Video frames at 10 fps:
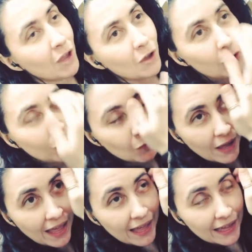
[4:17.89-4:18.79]
who
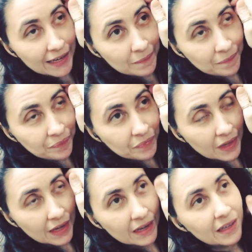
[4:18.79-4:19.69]
had,
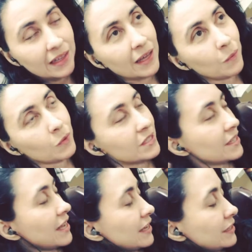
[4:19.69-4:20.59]
it was
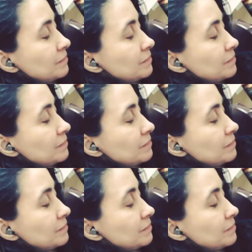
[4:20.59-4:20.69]
like,